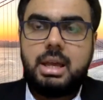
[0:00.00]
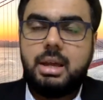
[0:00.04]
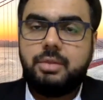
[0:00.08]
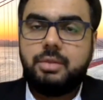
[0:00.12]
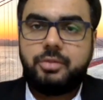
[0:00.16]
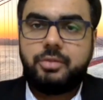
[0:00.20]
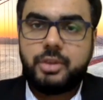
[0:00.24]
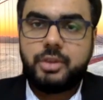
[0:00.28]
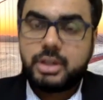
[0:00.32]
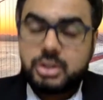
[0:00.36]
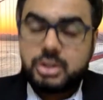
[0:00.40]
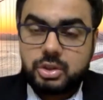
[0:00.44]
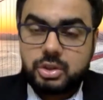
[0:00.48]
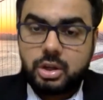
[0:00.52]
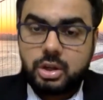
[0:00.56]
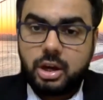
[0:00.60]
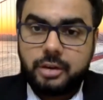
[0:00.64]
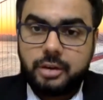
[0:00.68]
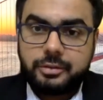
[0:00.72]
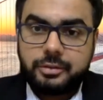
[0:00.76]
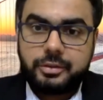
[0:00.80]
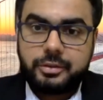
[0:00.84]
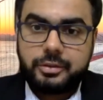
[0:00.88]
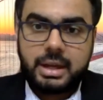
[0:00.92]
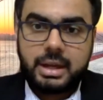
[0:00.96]
first
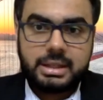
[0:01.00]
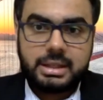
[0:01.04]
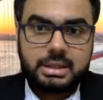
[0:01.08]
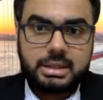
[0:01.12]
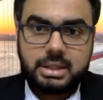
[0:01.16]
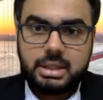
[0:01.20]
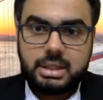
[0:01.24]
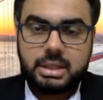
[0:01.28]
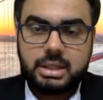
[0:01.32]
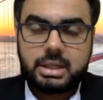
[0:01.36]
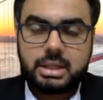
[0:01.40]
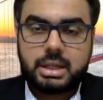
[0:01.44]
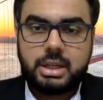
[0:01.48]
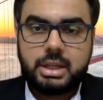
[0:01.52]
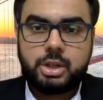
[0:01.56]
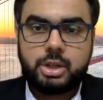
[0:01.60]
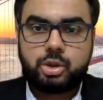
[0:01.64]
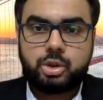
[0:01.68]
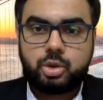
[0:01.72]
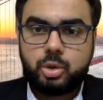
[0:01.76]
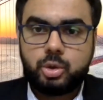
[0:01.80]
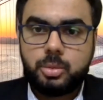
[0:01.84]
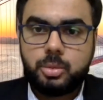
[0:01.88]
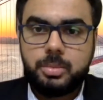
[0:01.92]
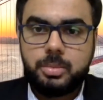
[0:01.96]
off, I think it
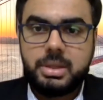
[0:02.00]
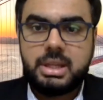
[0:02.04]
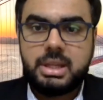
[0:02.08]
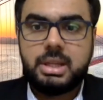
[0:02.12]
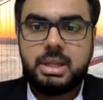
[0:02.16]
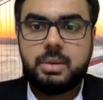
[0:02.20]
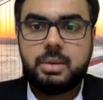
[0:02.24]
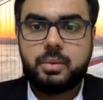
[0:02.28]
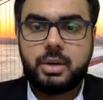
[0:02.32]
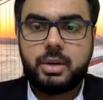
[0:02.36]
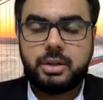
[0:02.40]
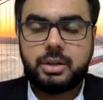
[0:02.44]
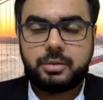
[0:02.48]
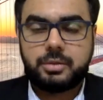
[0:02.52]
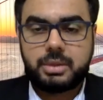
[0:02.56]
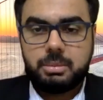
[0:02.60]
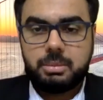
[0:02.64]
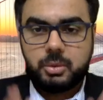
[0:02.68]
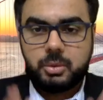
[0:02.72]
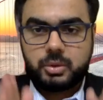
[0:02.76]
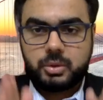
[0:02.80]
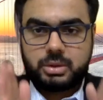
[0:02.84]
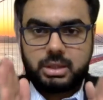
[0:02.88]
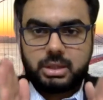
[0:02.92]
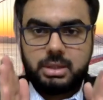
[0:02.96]
should be one of the
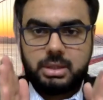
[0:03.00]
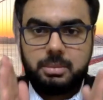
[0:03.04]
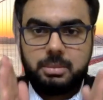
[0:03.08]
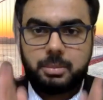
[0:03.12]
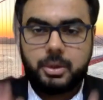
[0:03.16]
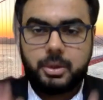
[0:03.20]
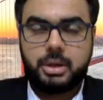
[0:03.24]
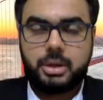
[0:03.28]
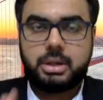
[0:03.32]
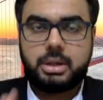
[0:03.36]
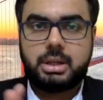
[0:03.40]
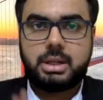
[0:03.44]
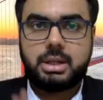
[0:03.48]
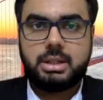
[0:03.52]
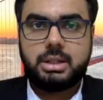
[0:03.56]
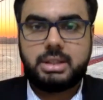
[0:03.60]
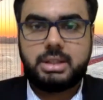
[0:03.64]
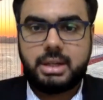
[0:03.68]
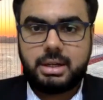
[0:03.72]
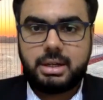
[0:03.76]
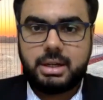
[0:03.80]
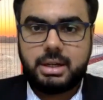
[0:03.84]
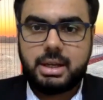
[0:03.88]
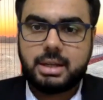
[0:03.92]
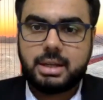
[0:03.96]
most important
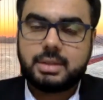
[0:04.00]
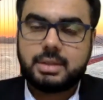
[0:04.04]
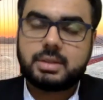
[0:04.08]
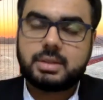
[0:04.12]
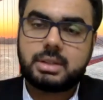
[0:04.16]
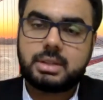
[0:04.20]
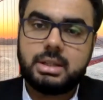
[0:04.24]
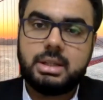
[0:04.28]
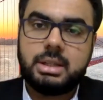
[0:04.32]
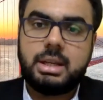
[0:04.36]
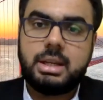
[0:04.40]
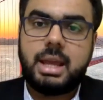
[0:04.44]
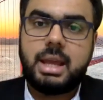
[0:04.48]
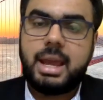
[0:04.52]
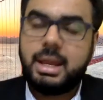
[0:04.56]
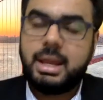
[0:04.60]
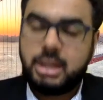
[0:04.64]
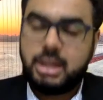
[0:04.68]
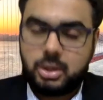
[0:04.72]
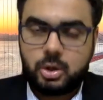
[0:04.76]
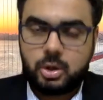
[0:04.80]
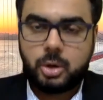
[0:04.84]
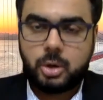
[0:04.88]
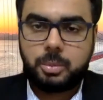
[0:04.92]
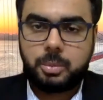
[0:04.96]
agendas in
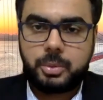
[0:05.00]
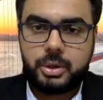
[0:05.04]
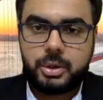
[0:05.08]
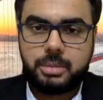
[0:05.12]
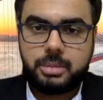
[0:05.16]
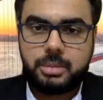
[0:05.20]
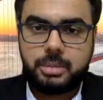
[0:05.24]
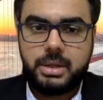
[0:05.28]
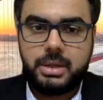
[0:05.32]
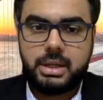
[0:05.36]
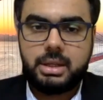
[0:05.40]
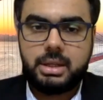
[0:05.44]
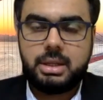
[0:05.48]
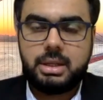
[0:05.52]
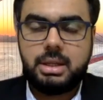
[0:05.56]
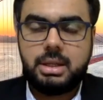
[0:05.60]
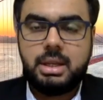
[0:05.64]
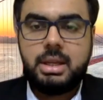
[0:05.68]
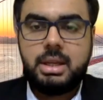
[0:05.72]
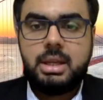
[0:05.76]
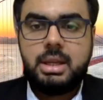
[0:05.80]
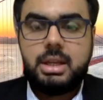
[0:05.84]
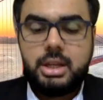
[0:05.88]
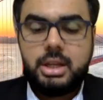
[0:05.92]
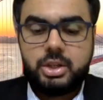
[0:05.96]
any corporate meeting.
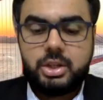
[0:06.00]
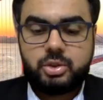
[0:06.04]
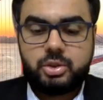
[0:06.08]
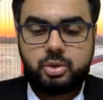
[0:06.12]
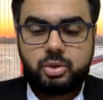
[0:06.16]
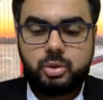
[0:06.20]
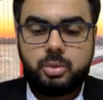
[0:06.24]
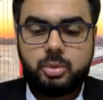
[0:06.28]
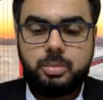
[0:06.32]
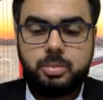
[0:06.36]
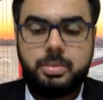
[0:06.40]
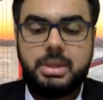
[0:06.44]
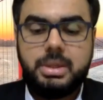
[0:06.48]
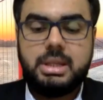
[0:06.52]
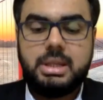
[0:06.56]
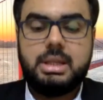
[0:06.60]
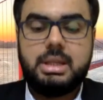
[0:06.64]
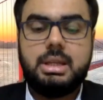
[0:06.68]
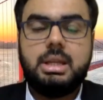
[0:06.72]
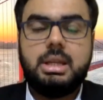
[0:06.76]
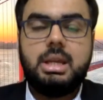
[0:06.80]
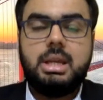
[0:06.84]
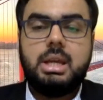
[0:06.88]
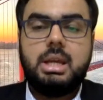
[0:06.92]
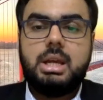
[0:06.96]
It should
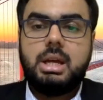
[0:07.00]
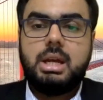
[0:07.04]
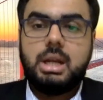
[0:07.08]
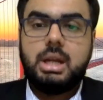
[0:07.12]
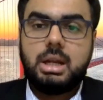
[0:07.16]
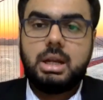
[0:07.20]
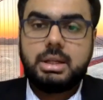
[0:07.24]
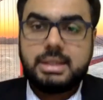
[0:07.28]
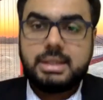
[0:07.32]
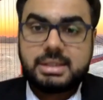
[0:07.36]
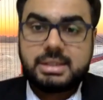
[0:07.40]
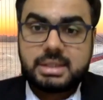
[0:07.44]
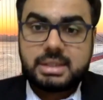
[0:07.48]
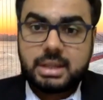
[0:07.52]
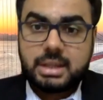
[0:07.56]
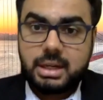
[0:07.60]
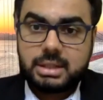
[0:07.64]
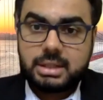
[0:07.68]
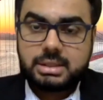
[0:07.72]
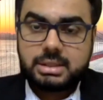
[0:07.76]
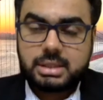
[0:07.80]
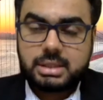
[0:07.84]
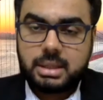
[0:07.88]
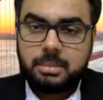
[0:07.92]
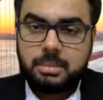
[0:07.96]
be
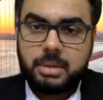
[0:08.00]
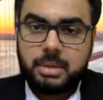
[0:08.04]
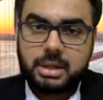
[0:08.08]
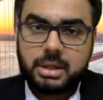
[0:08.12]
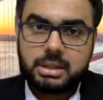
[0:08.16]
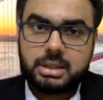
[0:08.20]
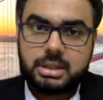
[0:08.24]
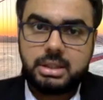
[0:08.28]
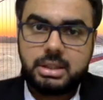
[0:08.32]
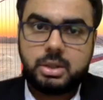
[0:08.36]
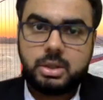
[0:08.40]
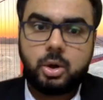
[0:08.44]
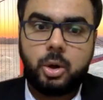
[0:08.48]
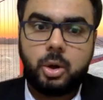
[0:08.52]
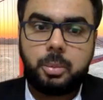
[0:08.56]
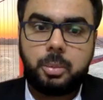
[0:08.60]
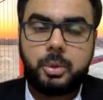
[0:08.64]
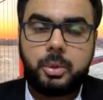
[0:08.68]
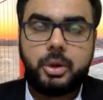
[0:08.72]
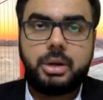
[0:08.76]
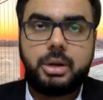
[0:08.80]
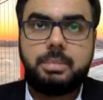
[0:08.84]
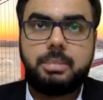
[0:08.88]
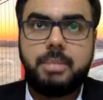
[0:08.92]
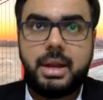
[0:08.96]
discussed among the
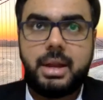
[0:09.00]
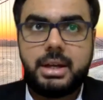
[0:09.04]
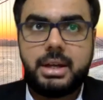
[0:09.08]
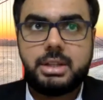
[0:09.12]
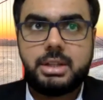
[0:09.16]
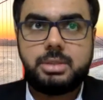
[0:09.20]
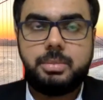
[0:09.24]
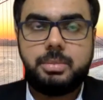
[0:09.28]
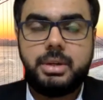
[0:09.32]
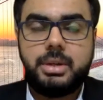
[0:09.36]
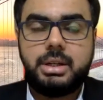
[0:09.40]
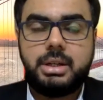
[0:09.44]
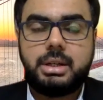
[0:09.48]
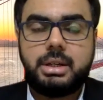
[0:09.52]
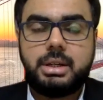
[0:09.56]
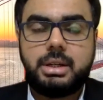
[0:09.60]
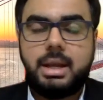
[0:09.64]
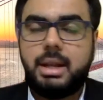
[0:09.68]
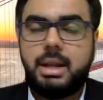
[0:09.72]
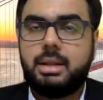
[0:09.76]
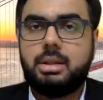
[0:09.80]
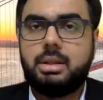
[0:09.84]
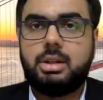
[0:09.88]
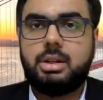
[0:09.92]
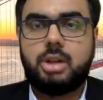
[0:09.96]
corporate management
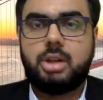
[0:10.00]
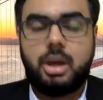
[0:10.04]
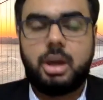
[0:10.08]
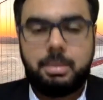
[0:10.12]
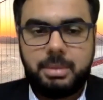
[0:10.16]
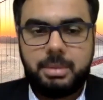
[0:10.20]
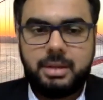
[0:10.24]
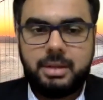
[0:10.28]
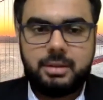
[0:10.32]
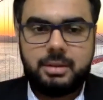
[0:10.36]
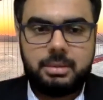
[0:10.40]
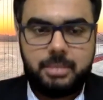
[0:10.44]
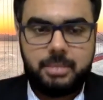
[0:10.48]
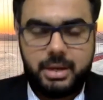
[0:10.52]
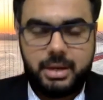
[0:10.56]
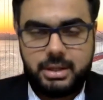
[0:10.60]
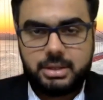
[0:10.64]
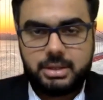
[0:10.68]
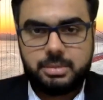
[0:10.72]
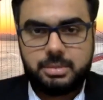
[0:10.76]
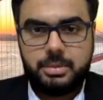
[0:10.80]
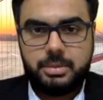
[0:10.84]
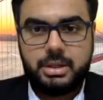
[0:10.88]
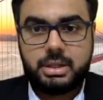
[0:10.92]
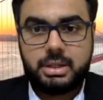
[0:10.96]
and the top level
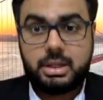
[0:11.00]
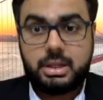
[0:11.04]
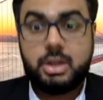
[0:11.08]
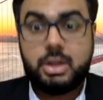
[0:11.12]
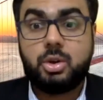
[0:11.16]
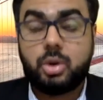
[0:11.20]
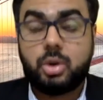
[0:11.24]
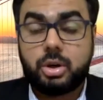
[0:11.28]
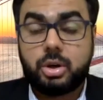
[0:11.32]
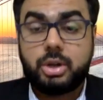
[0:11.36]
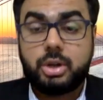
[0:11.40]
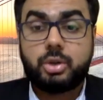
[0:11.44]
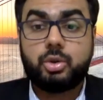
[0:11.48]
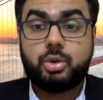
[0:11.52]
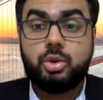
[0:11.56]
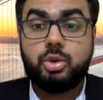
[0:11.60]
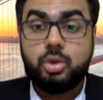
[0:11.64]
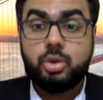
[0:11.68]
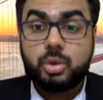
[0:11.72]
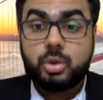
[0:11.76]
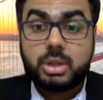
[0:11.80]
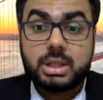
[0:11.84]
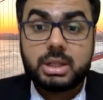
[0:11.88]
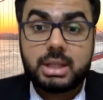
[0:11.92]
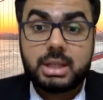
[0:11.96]
management in order to
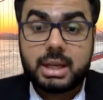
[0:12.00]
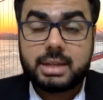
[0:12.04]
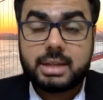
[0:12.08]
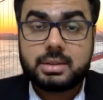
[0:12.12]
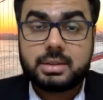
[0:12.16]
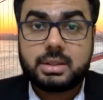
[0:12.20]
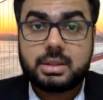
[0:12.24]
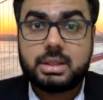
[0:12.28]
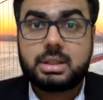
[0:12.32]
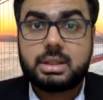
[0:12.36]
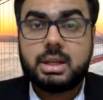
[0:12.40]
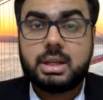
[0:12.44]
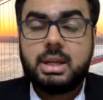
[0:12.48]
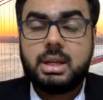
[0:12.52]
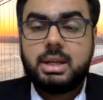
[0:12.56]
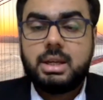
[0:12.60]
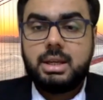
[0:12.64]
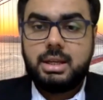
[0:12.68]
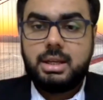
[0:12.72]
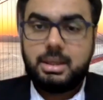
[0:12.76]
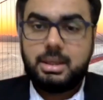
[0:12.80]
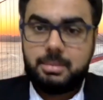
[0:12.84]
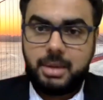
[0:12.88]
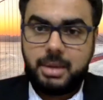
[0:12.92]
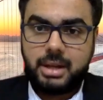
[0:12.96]
utilize it
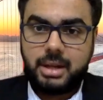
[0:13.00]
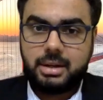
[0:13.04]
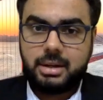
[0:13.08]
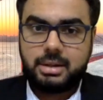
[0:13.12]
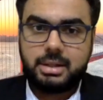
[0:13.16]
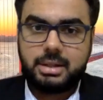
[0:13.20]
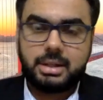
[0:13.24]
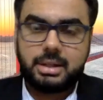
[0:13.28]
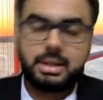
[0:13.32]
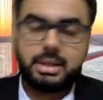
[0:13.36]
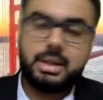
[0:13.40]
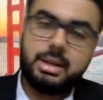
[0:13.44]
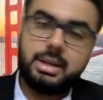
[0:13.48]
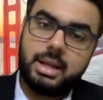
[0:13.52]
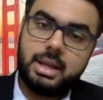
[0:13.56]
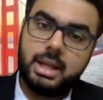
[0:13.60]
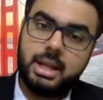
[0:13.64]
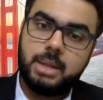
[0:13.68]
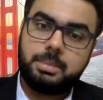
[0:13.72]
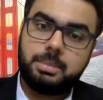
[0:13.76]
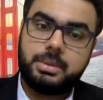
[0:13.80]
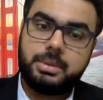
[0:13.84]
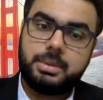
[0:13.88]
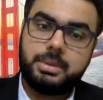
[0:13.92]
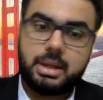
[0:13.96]
in a manner that can
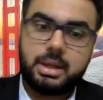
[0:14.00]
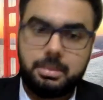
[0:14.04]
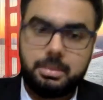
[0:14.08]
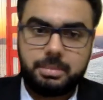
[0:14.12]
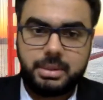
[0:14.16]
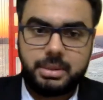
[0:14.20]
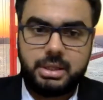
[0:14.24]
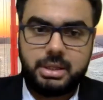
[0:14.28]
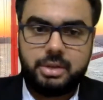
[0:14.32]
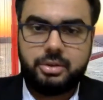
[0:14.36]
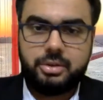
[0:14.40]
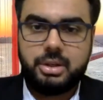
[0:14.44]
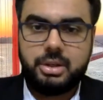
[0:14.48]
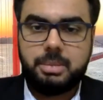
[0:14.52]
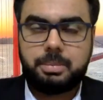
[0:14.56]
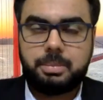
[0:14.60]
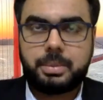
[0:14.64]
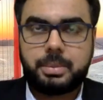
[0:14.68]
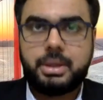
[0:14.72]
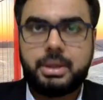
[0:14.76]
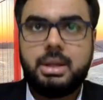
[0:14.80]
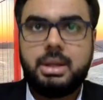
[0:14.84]
help the company reap